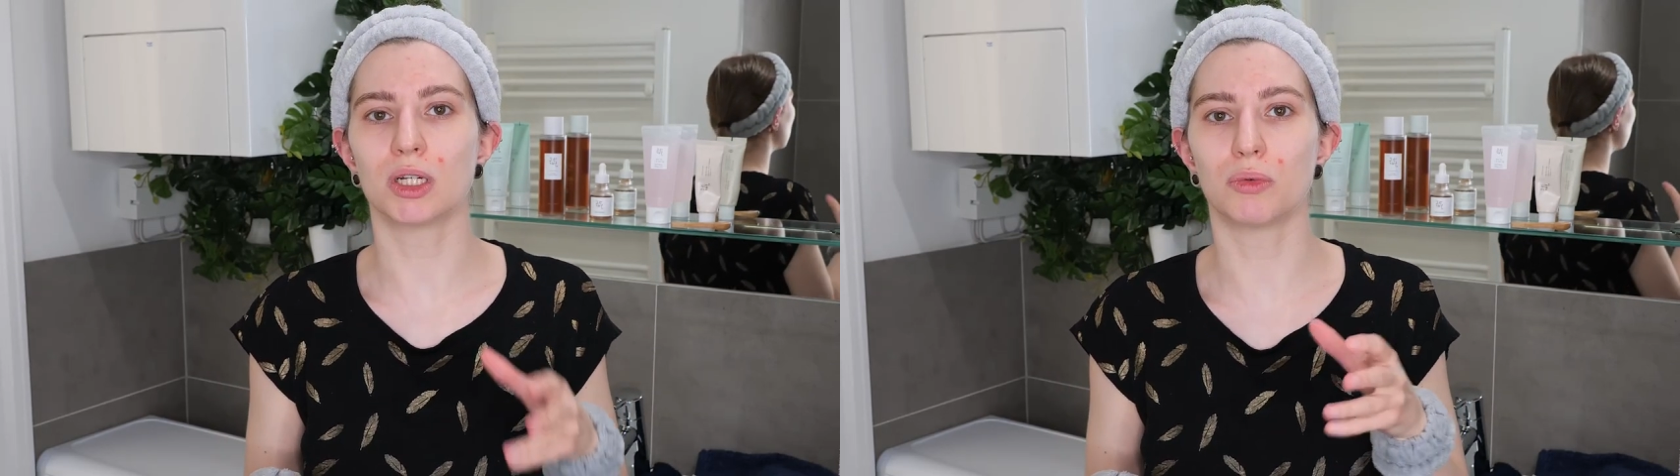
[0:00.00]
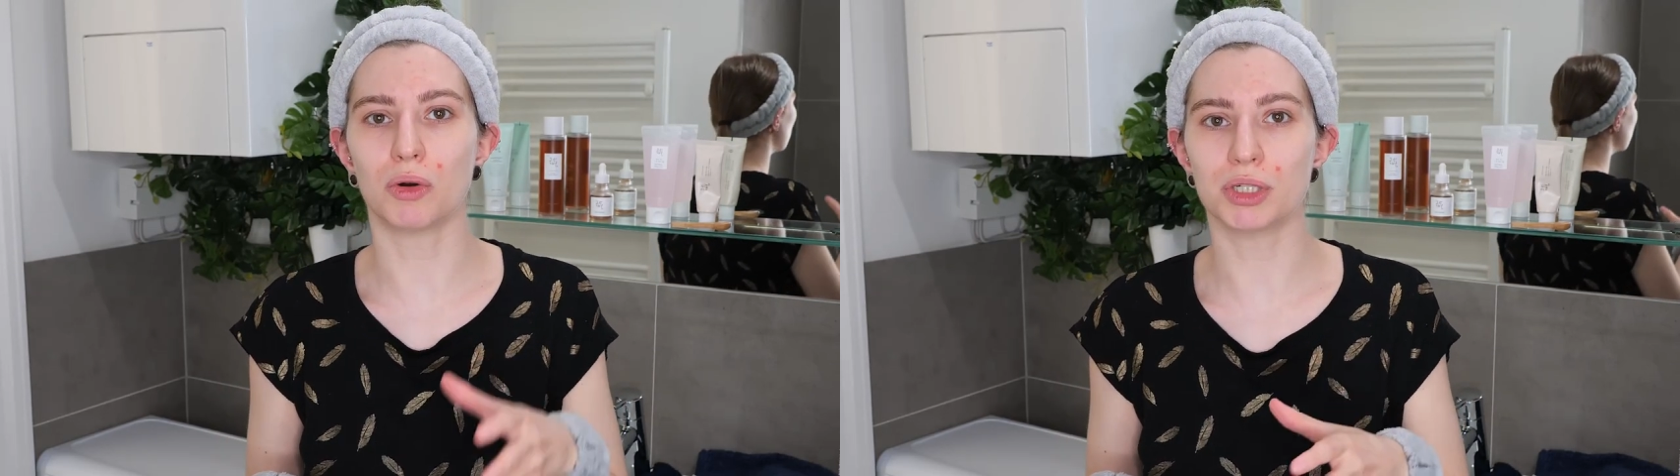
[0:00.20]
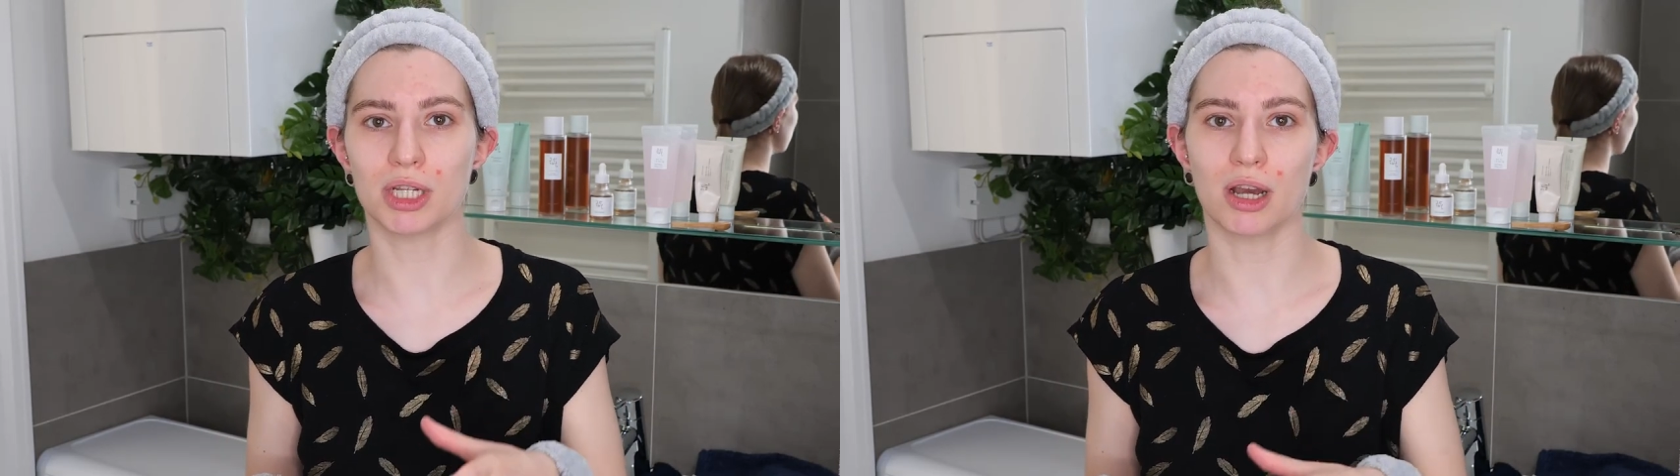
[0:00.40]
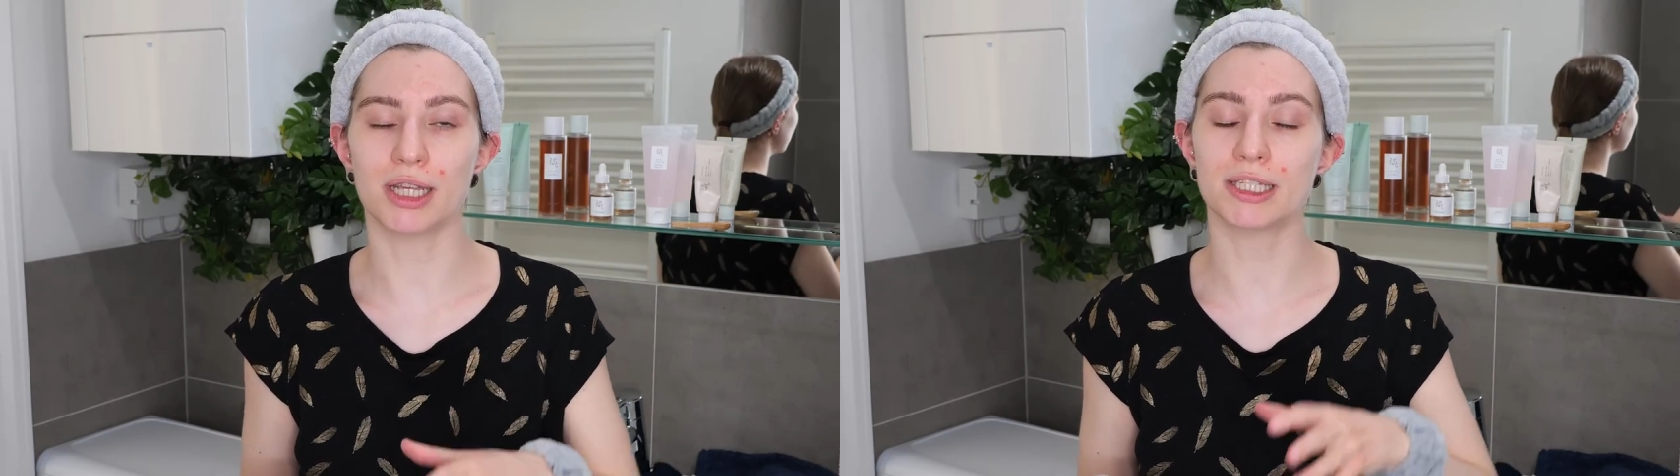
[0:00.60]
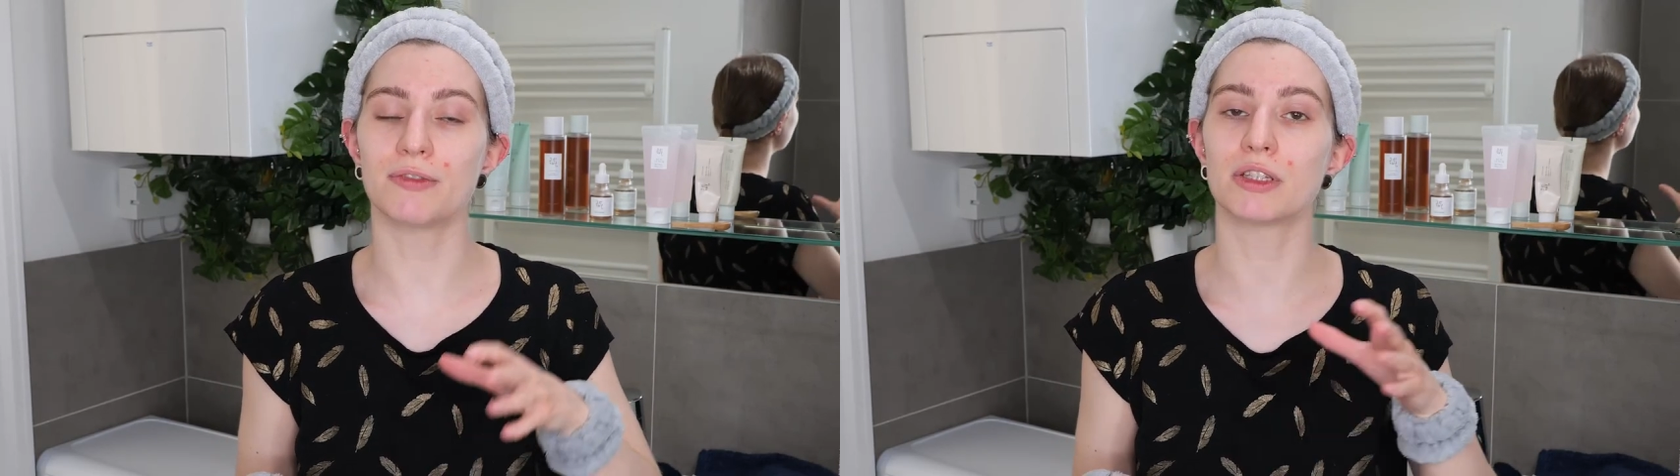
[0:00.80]
around the
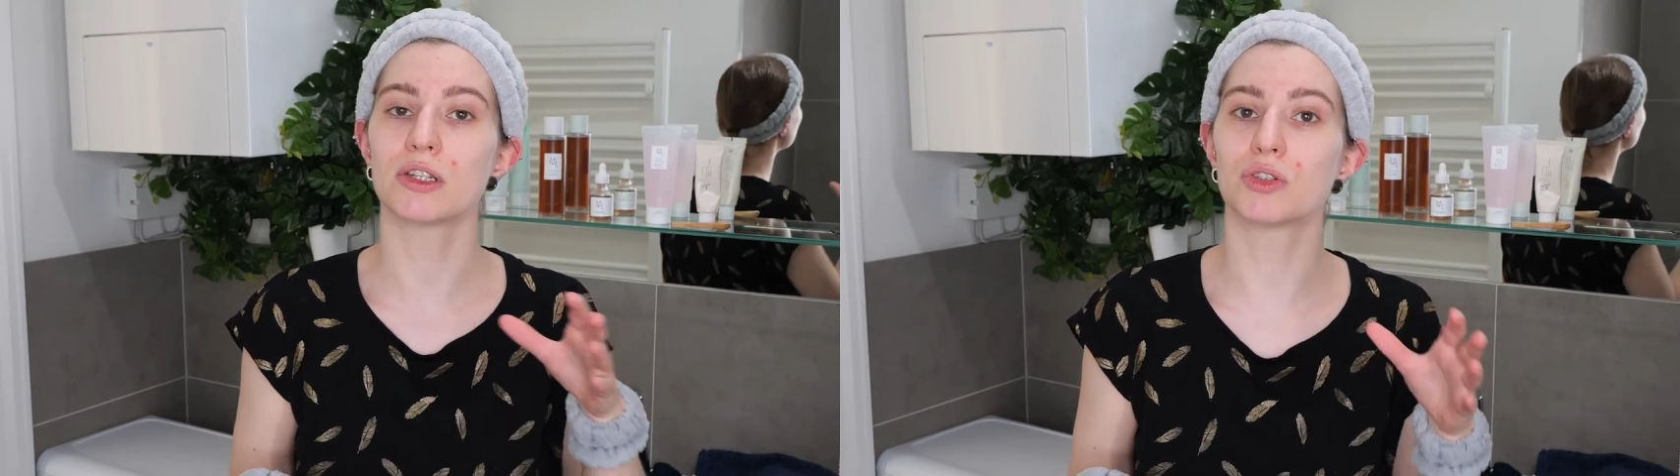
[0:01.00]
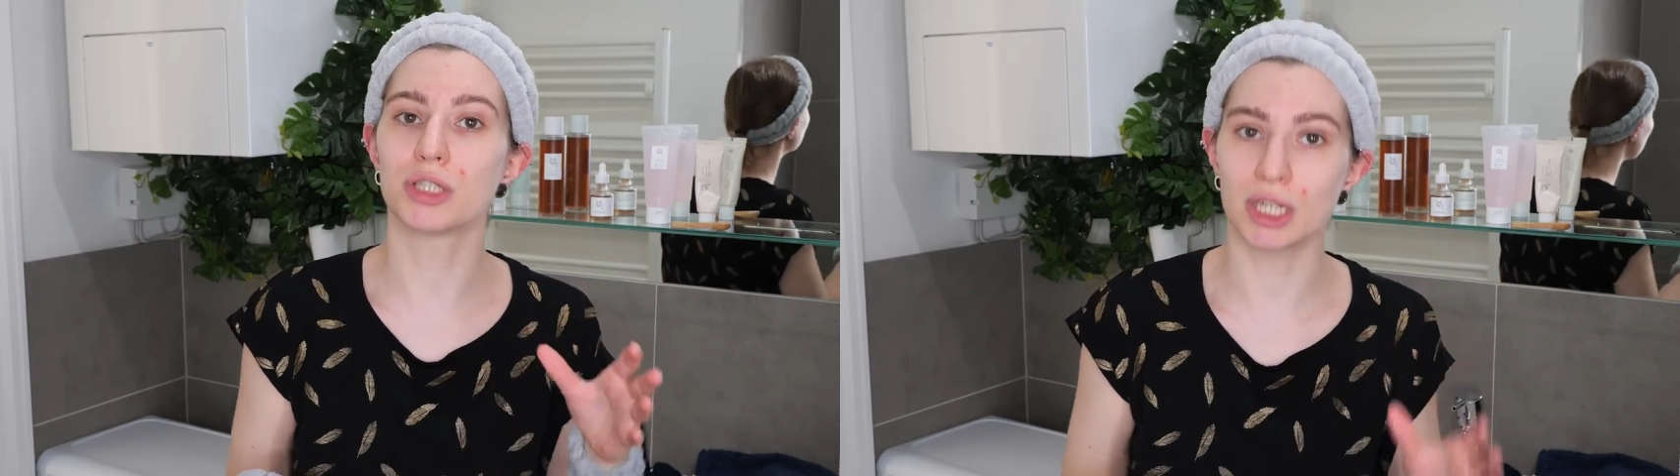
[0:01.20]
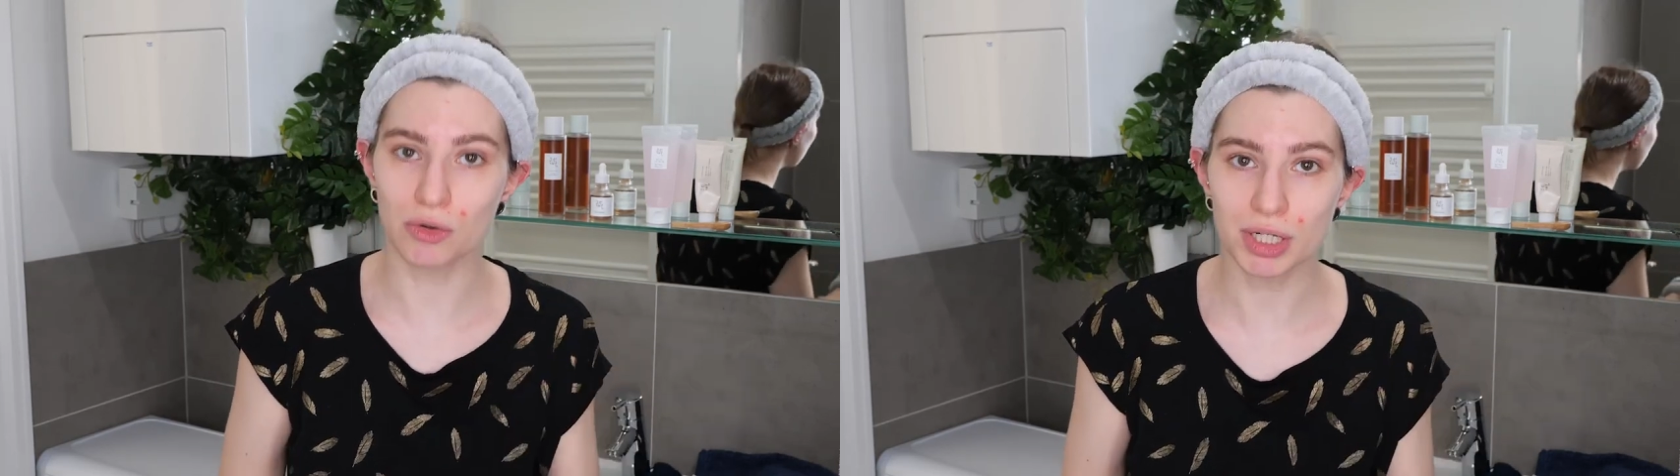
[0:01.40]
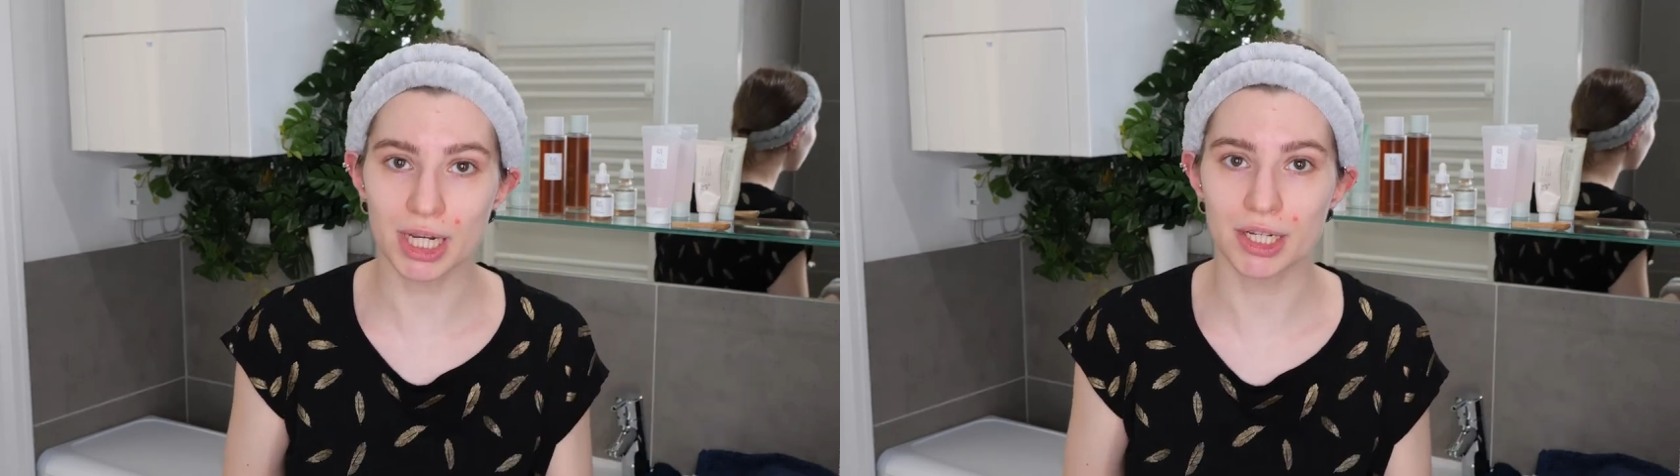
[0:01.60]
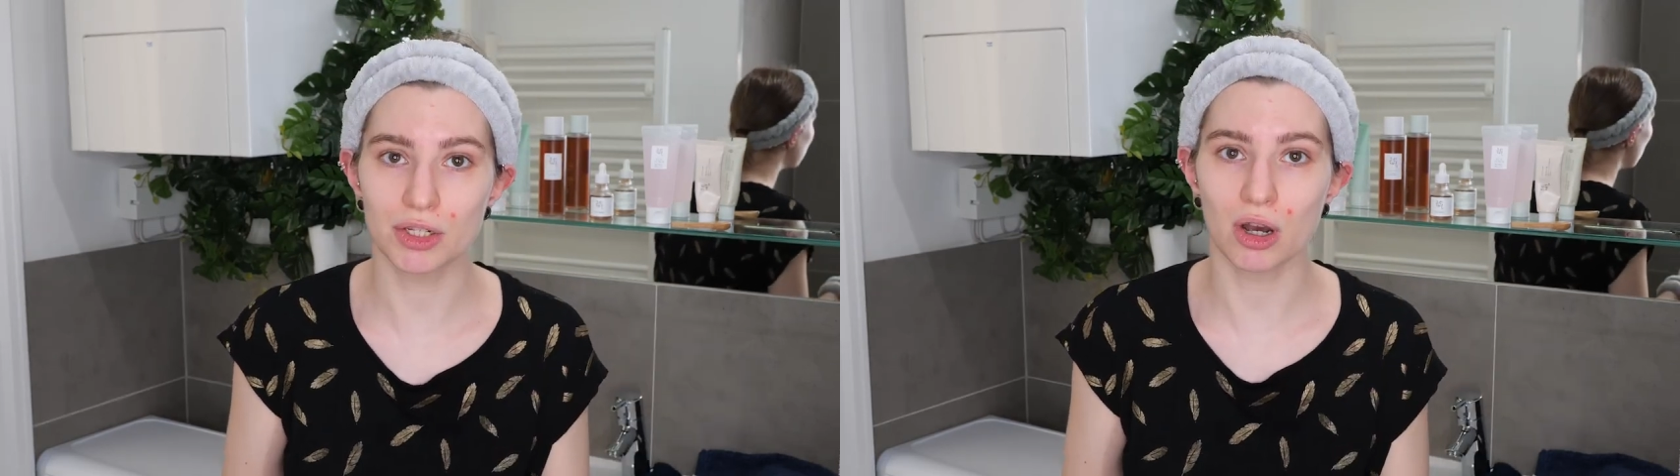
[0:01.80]
eyes if it does not
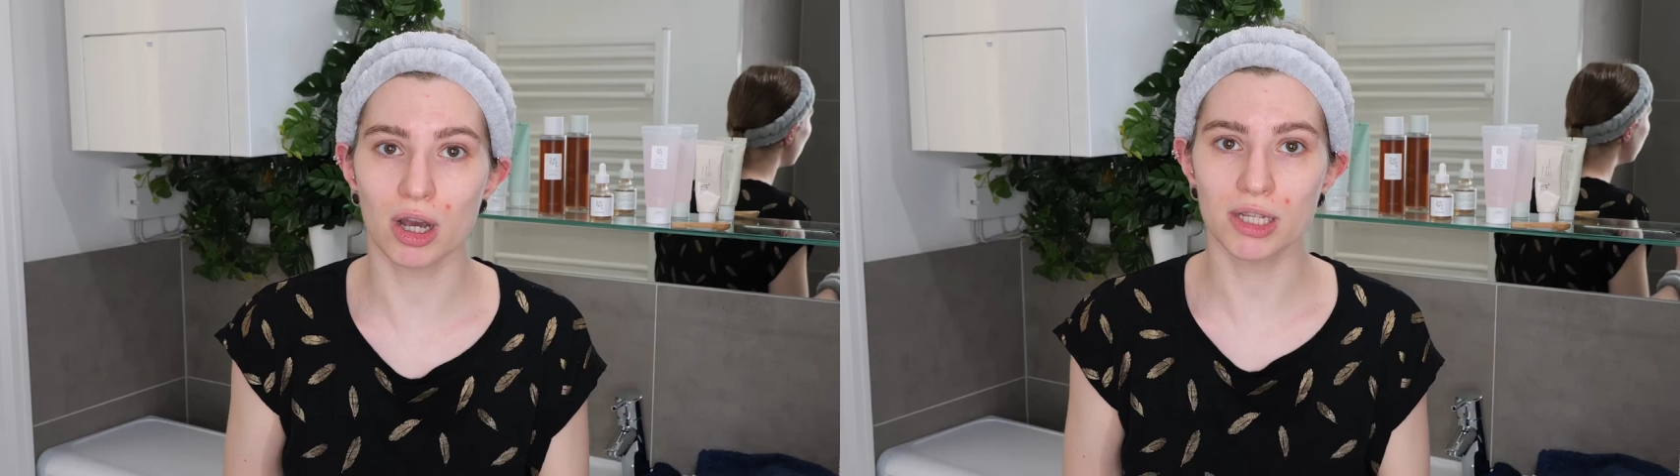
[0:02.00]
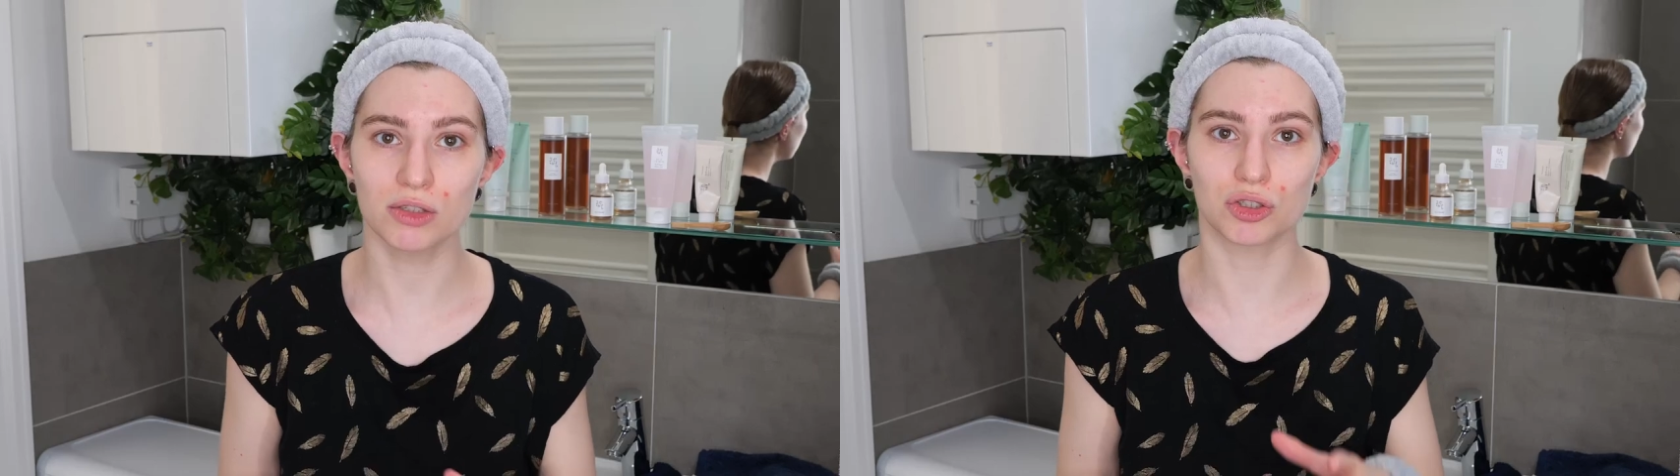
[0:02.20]
irritate your eyes.